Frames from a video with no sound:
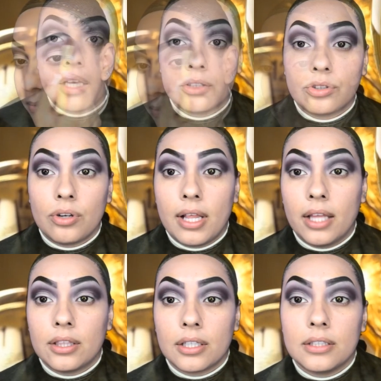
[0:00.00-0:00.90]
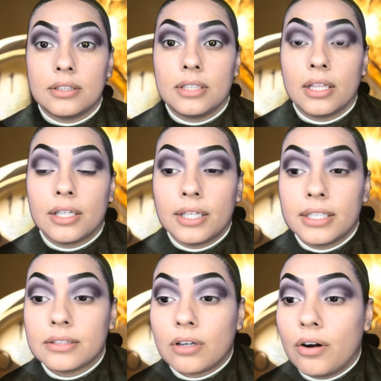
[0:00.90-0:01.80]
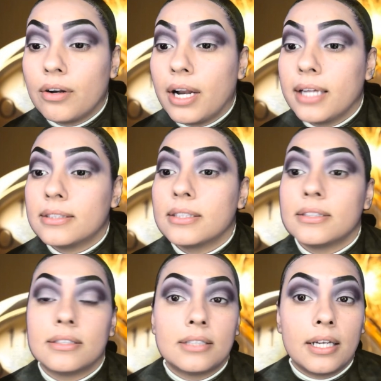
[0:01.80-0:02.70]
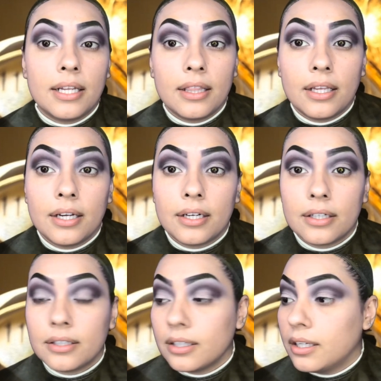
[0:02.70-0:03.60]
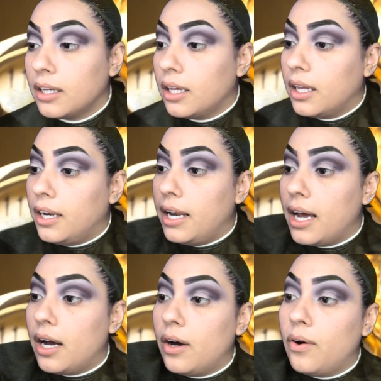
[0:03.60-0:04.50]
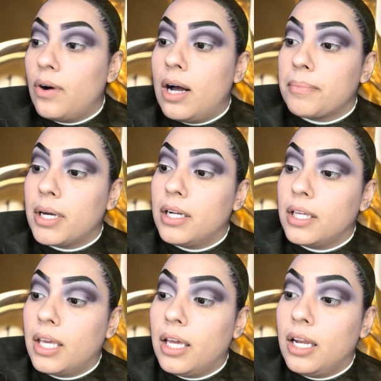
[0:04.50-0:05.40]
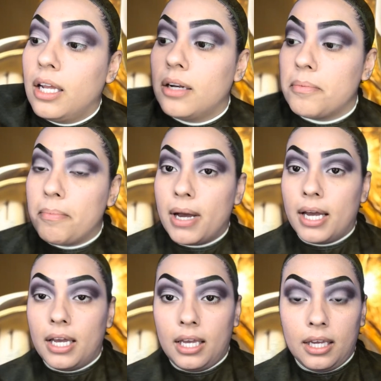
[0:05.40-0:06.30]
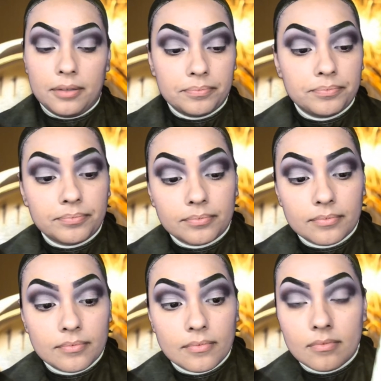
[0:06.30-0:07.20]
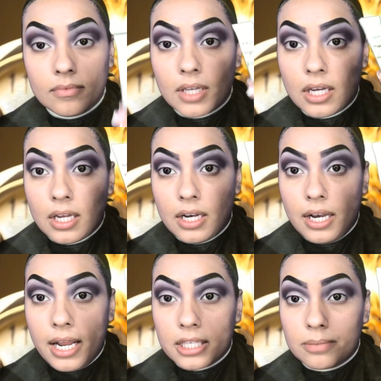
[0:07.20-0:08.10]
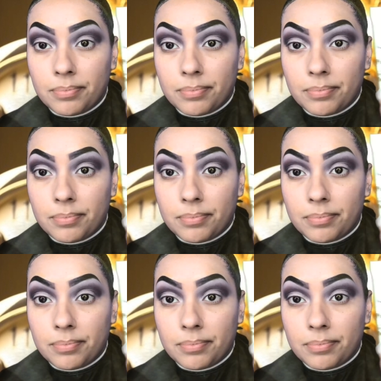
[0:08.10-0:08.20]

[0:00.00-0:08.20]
So now that the concealer is all nice and set in there, now I'm gonna get in my NYX